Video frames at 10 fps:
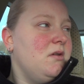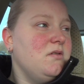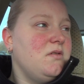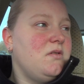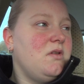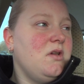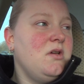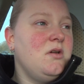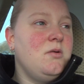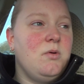just
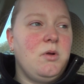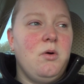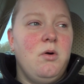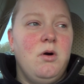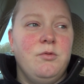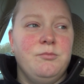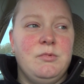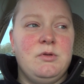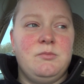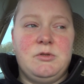wanna go
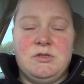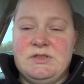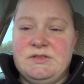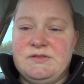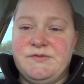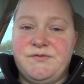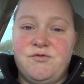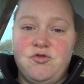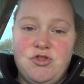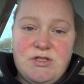home because it's
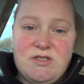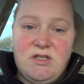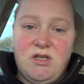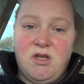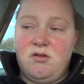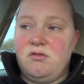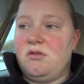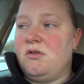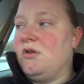freezing out